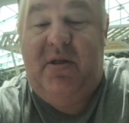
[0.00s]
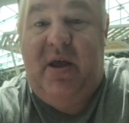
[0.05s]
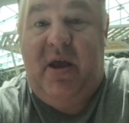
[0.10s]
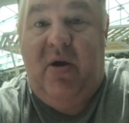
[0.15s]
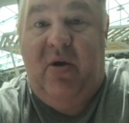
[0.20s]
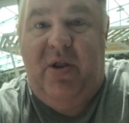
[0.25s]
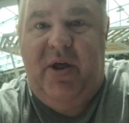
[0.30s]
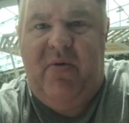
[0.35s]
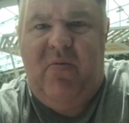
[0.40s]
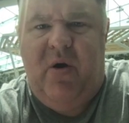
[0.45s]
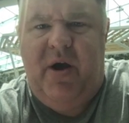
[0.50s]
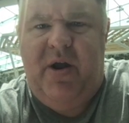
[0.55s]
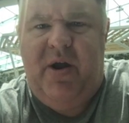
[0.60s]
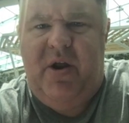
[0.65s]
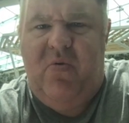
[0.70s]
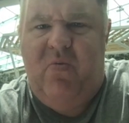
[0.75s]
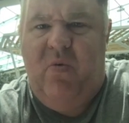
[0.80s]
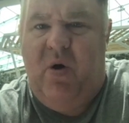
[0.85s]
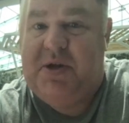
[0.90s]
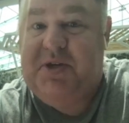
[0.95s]
The only one
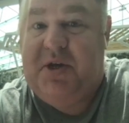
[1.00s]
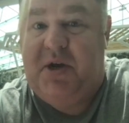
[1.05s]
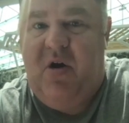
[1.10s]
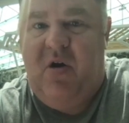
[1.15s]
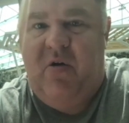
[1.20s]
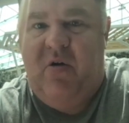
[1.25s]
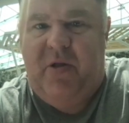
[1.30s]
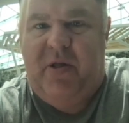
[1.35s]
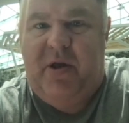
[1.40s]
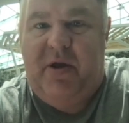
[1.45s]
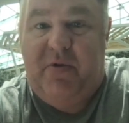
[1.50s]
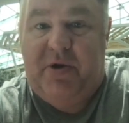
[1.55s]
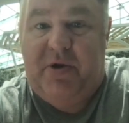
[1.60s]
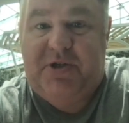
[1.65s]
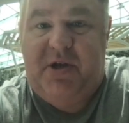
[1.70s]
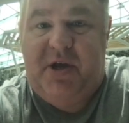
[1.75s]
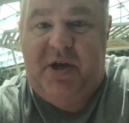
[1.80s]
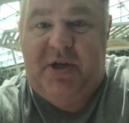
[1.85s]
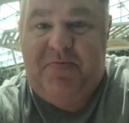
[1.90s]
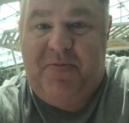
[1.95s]
who wasn't overly
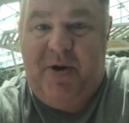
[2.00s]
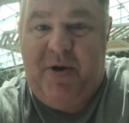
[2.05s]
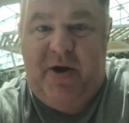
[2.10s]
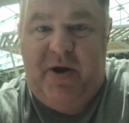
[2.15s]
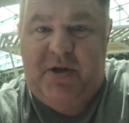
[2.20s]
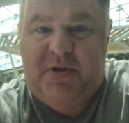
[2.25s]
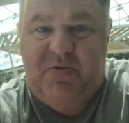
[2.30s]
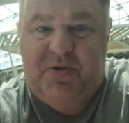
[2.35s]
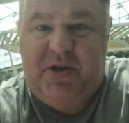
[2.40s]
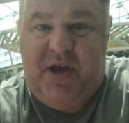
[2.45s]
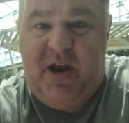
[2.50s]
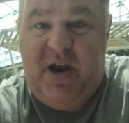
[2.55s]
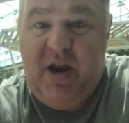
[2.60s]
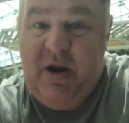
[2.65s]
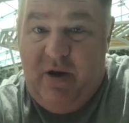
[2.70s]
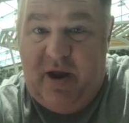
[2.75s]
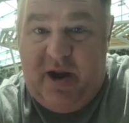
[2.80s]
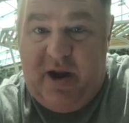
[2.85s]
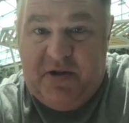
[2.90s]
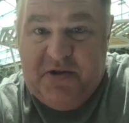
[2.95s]
experienced was
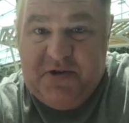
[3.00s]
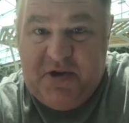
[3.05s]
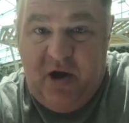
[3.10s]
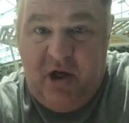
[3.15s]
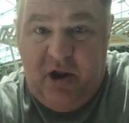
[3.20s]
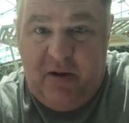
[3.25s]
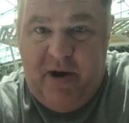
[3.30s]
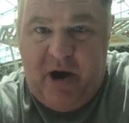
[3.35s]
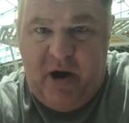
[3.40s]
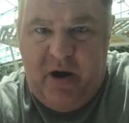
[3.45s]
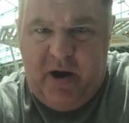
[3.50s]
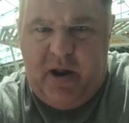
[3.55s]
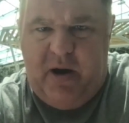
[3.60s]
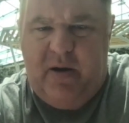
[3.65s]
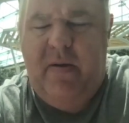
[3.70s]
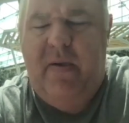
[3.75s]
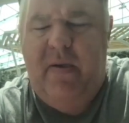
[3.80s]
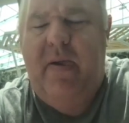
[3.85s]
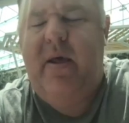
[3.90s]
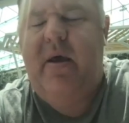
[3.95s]
Kenyon Green. He's an All American.
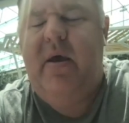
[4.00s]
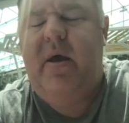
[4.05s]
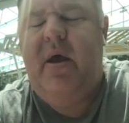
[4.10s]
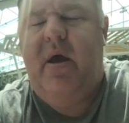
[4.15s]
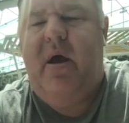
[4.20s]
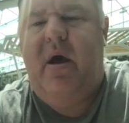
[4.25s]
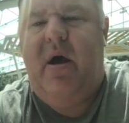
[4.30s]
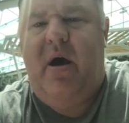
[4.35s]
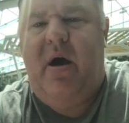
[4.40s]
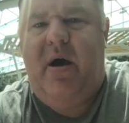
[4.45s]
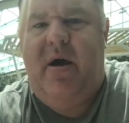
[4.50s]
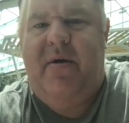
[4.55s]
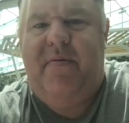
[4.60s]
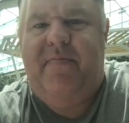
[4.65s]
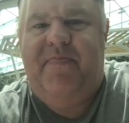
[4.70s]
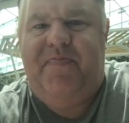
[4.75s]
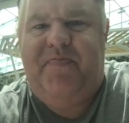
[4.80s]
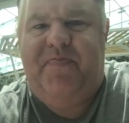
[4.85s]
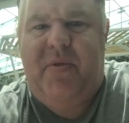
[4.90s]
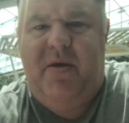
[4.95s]

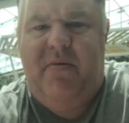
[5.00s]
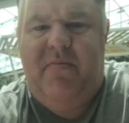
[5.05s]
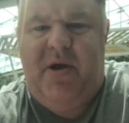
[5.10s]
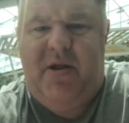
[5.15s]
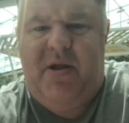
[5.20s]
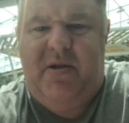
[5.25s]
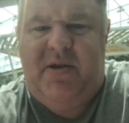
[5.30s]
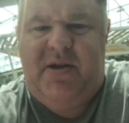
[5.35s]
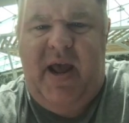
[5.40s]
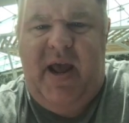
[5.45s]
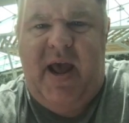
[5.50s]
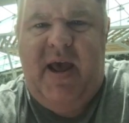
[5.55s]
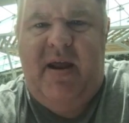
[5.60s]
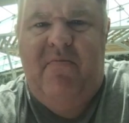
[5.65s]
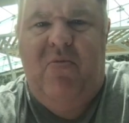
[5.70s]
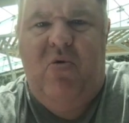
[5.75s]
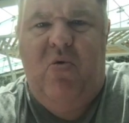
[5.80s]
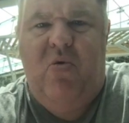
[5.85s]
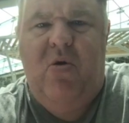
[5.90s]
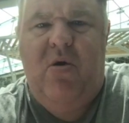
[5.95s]
Uh, but
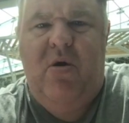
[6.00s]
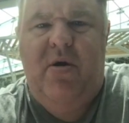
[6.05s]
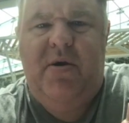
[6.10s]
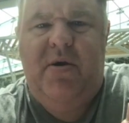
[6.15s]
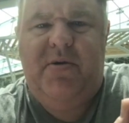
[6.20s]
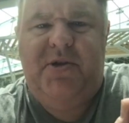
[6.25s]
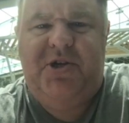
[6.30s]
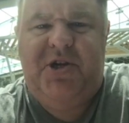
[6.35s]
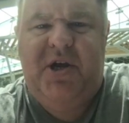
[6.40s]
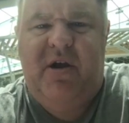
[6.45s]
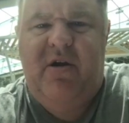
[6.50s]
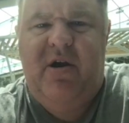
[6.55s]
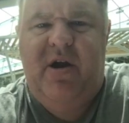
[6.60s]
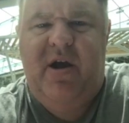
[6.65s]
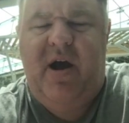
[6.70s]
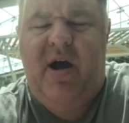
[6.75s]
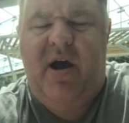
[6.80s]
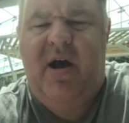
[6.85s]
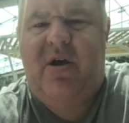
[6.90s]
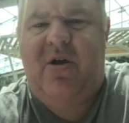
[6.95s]
Dan Moore,
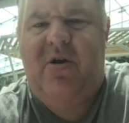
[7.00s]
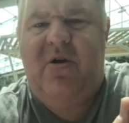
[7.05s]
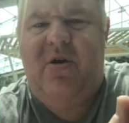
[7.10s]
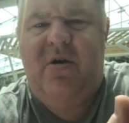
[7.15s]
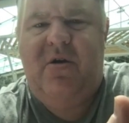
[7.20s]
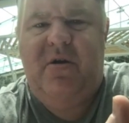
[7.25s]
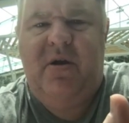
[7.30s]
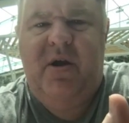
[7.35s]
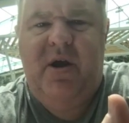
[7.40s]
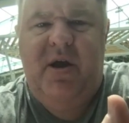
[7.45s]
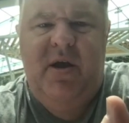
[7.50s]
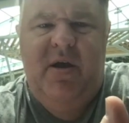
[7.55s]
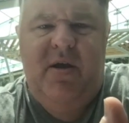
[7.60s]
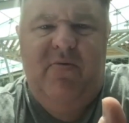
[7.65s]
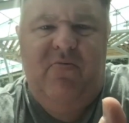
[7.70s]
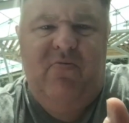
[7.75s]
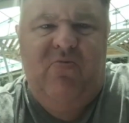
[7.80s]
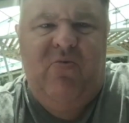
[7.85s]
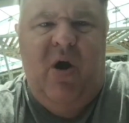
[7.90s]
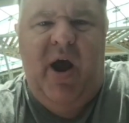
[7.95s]
Jared Hocker,
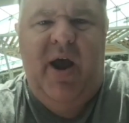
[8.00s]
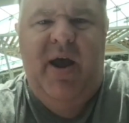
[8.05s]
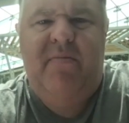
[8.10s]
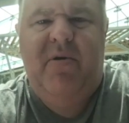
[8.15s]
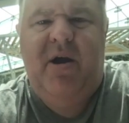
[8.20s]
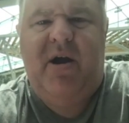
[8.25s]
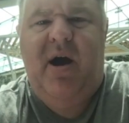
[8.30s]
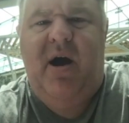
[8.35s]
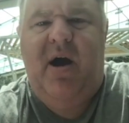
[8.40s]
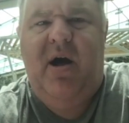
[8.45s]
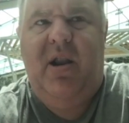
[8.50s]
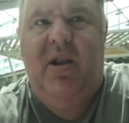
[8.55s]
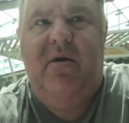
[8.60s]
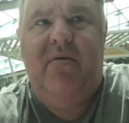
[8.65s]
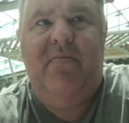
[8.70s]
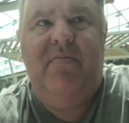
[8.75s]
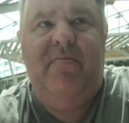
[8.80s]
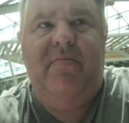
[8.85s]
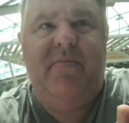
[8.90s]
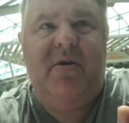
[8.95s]
Ryan
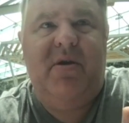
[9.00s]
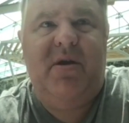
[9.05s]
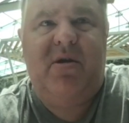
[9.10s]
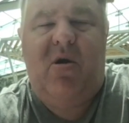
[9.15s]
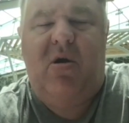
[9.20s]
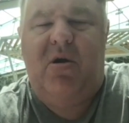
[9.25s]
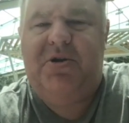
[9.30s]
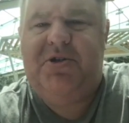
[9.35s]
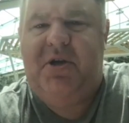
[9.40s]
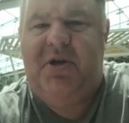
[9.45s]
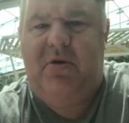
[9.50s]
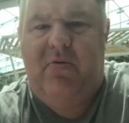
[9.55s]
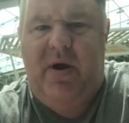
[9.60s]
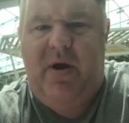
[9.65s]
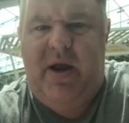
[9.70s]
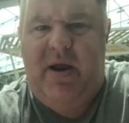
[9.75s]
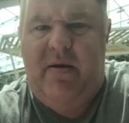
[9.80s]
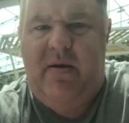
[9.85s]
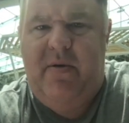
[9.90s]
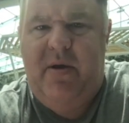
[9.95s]
McCollum, Carson
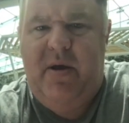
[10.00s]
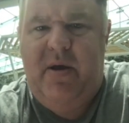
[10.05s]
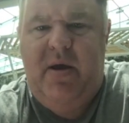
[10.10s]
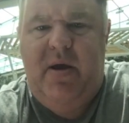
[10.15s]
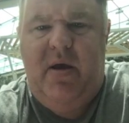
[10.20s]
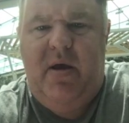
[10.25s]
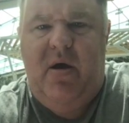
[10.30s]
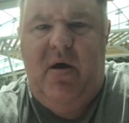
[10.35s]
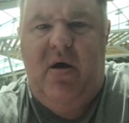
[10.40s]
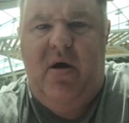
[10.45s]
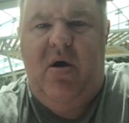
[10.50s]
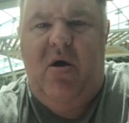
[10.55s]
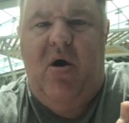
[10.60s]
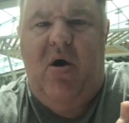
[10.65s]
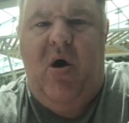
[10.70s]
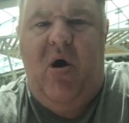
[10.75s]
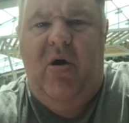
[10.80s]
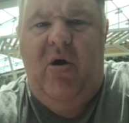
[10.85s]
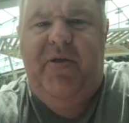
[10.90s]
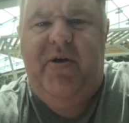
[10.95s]
Green,
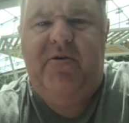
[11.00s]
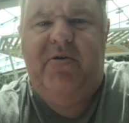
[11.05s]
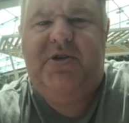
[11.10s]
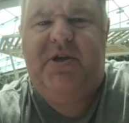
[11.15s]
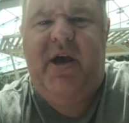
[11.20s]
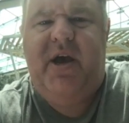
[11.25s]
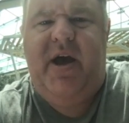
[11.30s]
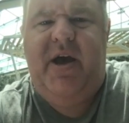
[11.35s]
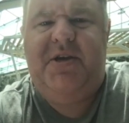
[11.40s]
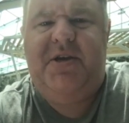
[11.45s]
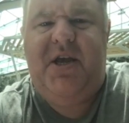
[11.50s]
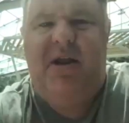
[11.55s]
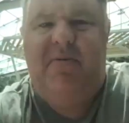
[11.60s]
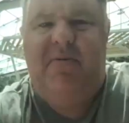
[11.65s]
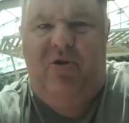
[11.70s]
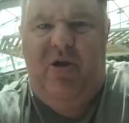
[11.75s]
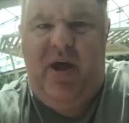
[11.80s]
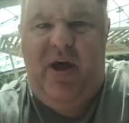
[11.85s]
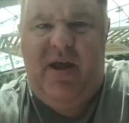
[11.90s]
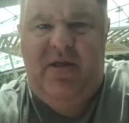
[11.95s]
all those guys had
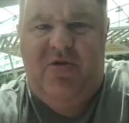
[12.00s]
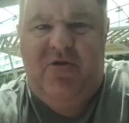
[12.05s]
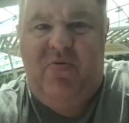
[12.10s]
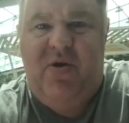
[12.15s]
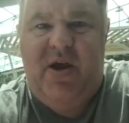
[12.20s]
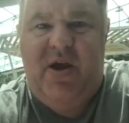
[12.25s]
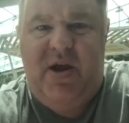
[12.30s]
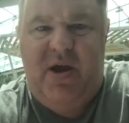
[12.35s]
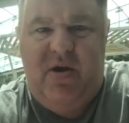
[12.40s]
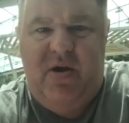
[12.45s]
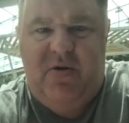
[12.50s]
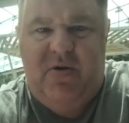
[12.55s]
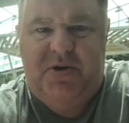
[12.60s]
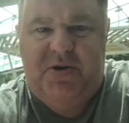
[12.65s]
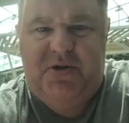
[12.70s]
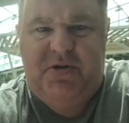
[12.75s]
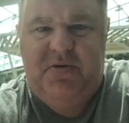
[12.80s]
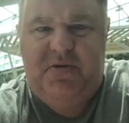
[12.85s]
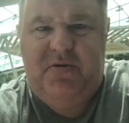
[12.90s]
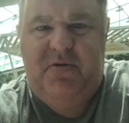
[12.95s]
played three
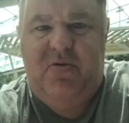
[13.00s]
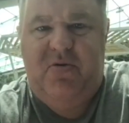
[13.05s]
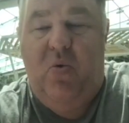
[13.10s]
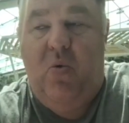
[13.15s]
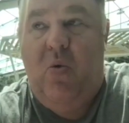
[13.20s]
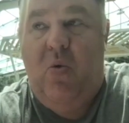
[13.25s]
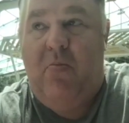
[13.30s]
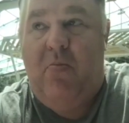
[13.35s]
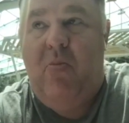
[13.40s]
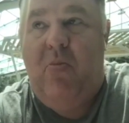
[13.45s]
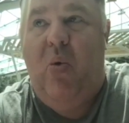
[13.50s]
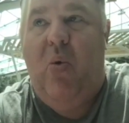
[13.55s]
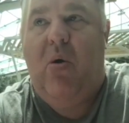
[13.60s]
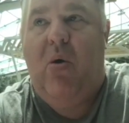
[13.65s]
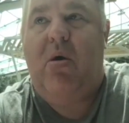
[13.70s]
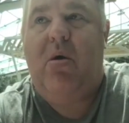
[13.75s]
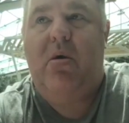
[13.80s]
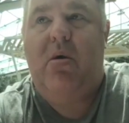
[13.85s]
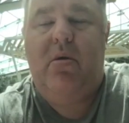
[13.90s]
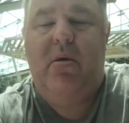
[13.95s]
years or
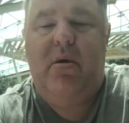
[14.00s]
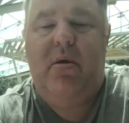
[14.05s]
more,